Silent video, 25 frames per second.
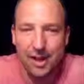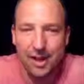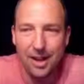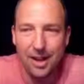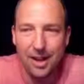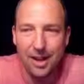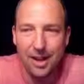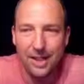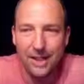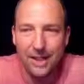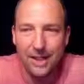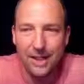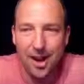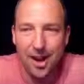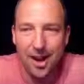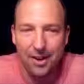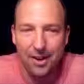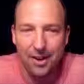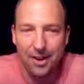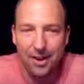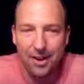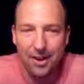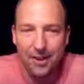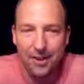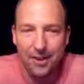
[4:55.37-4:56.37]

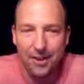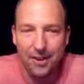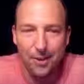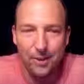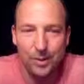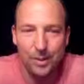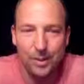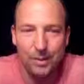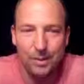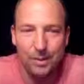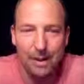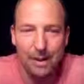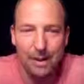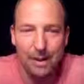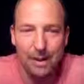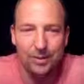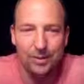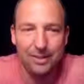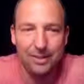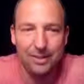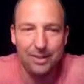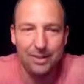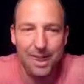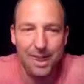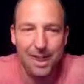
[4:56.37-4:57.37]
scared or confused about
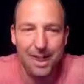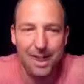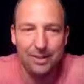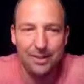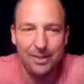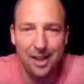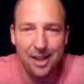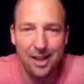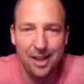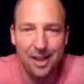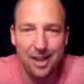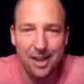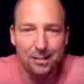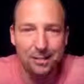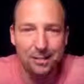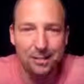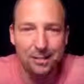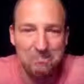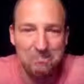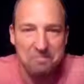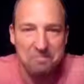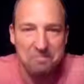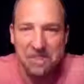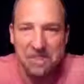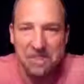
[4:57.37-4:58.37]
tech stuff.
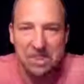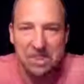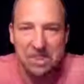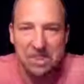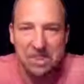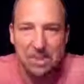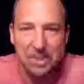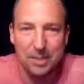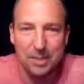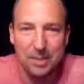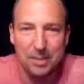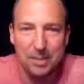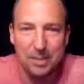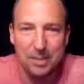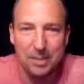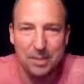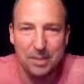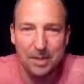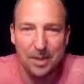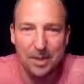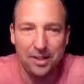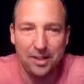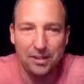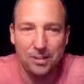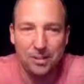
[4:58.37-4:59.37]
It's just a bunch of
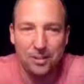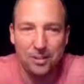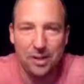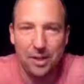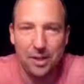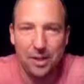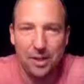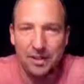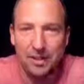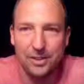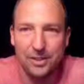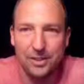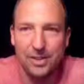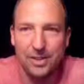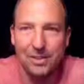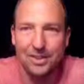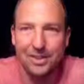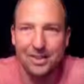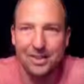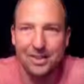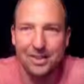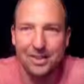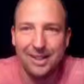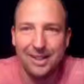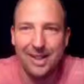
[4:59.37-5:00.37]
letters and words,
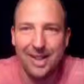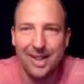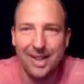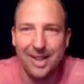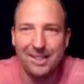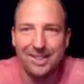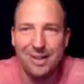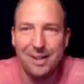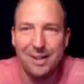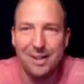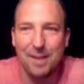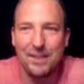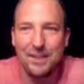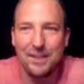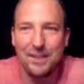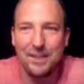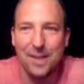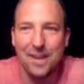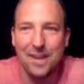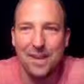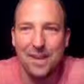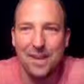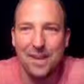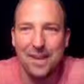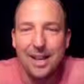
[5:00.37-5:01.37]
letters and numbers.
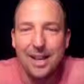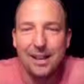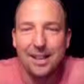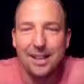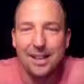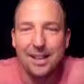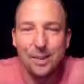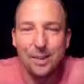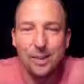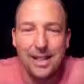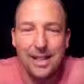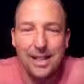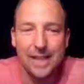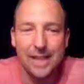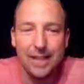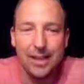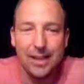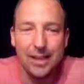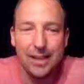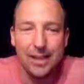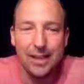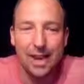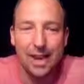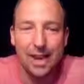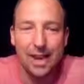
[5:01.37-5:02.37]
So save
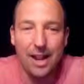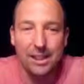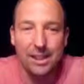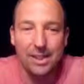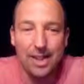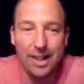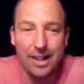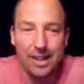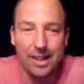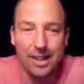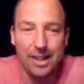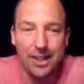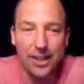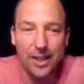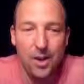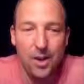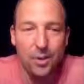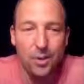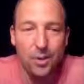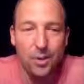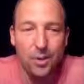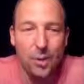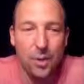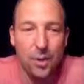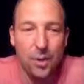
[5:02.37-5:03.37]
it, and I'll see you in the next video
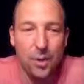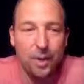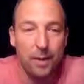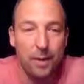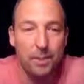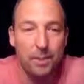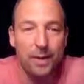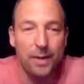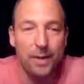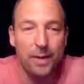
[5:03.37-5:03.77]
where we're going to build